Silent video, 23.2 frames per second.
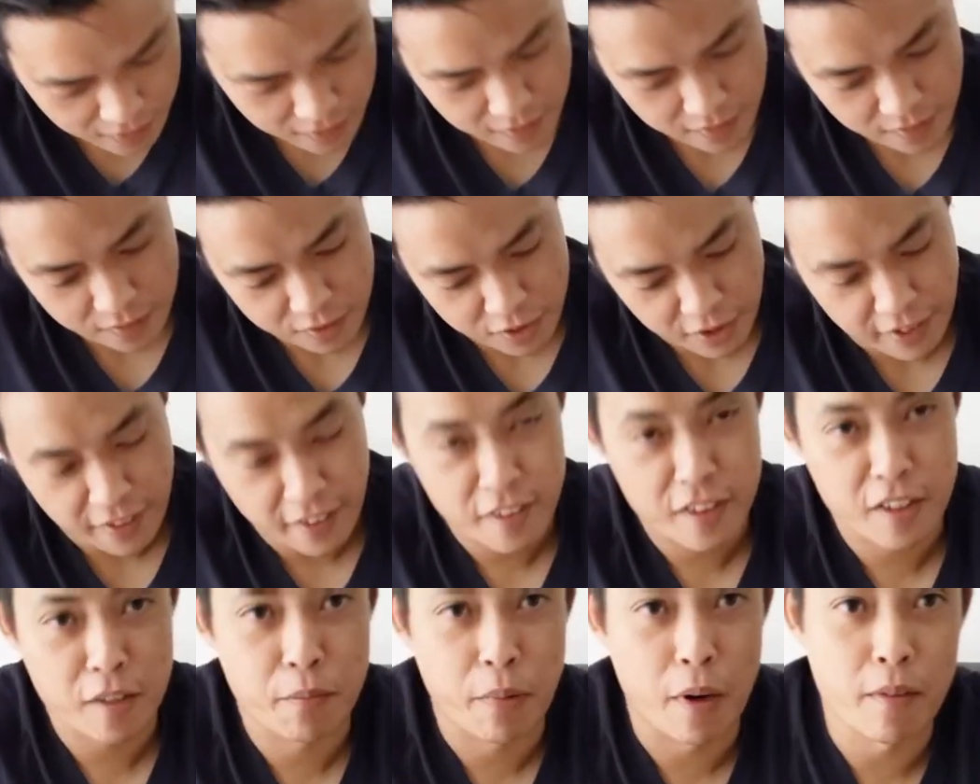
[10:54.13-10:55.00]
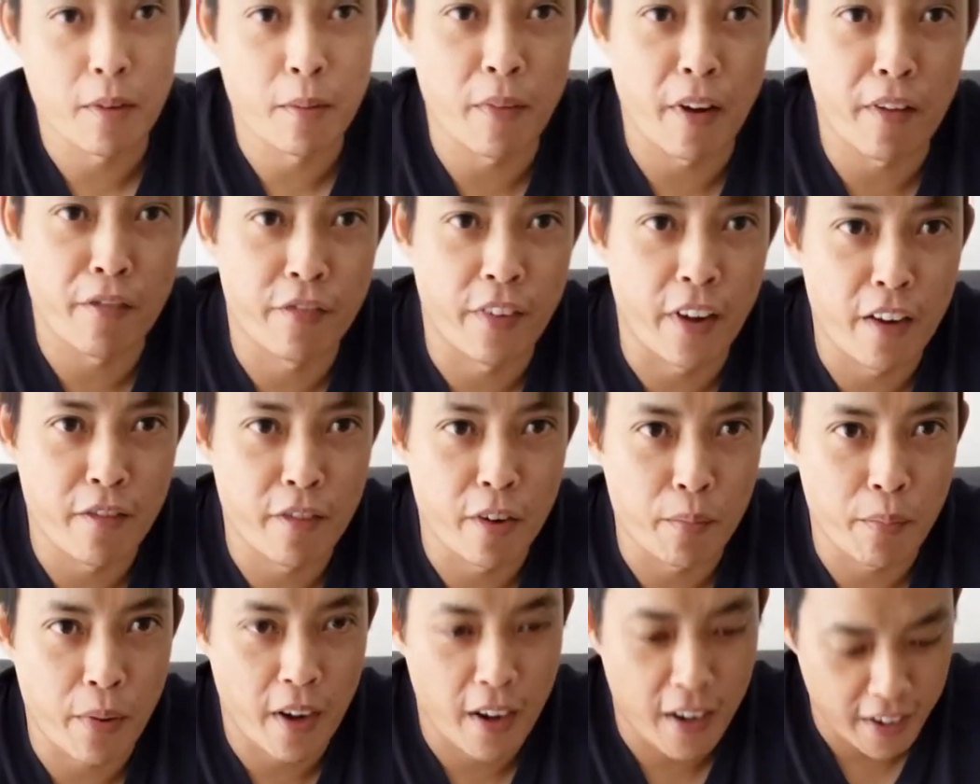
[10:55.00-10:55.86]
So this is probably my
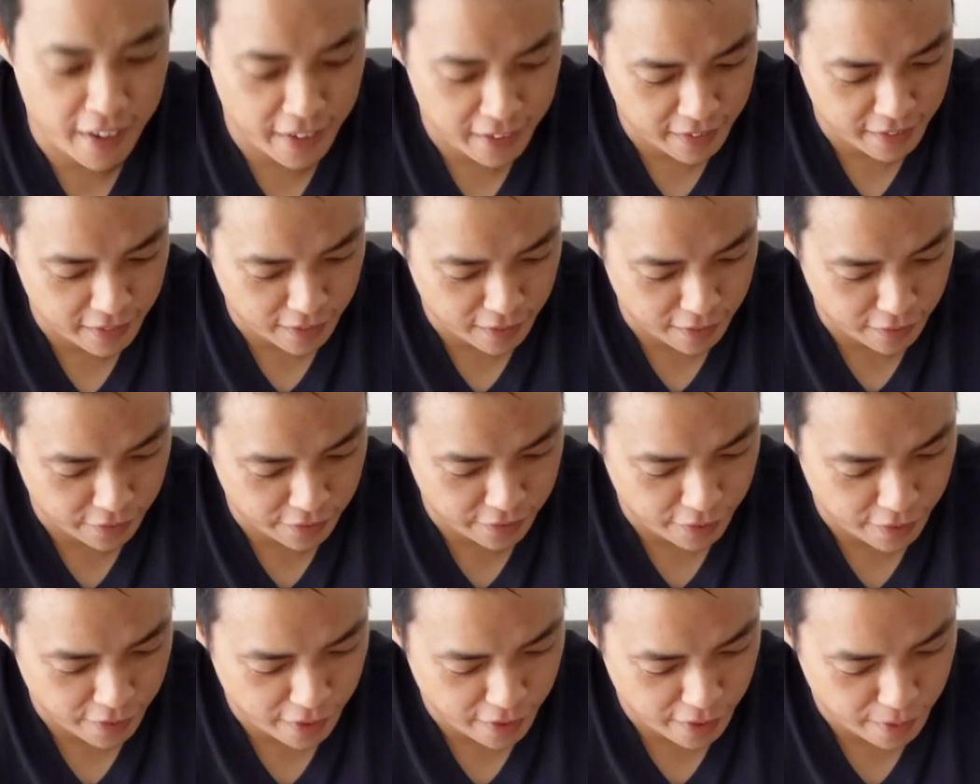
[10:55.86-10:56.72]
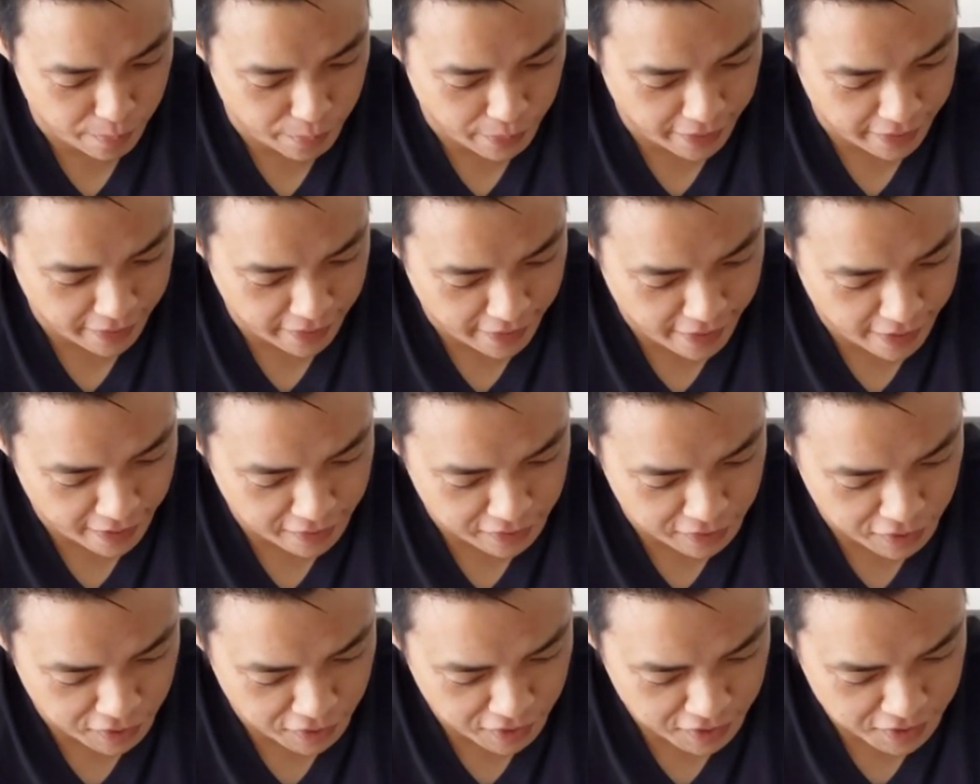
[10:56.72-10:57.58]
favourite part of being a
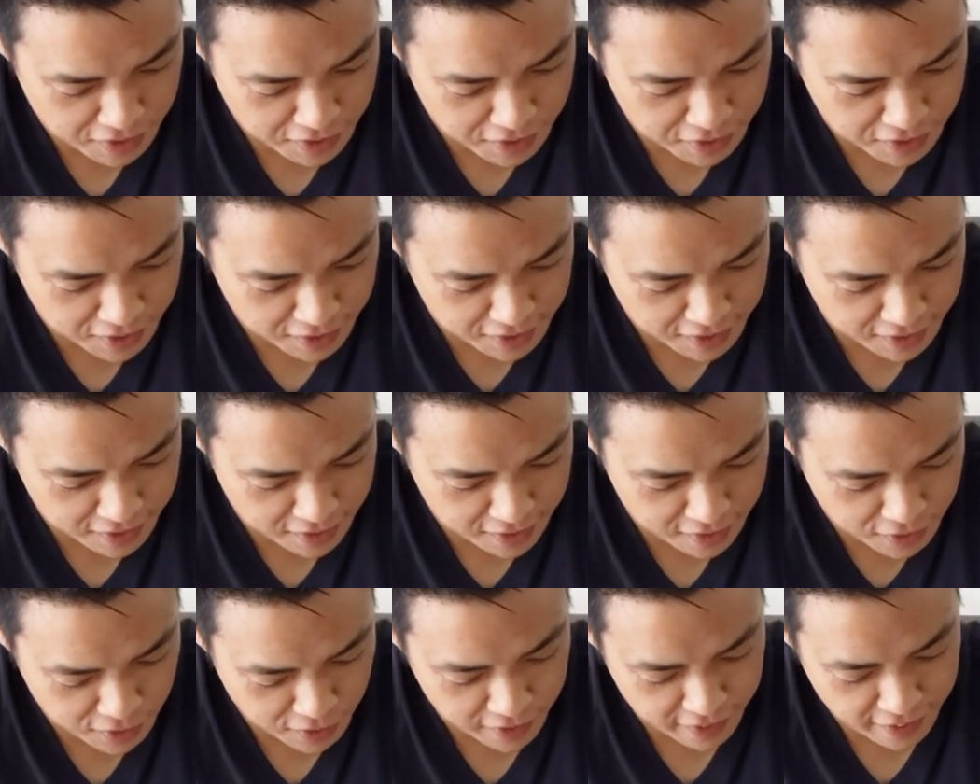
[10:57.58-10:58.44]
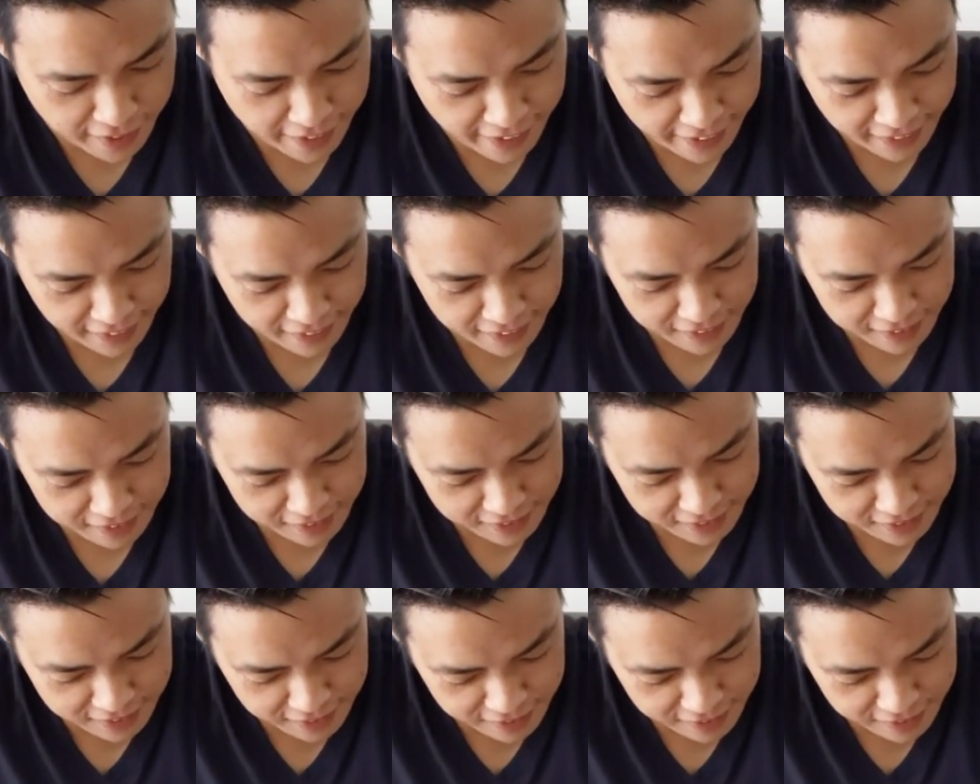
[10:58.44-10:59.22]
cartoonist, is just doing the inks.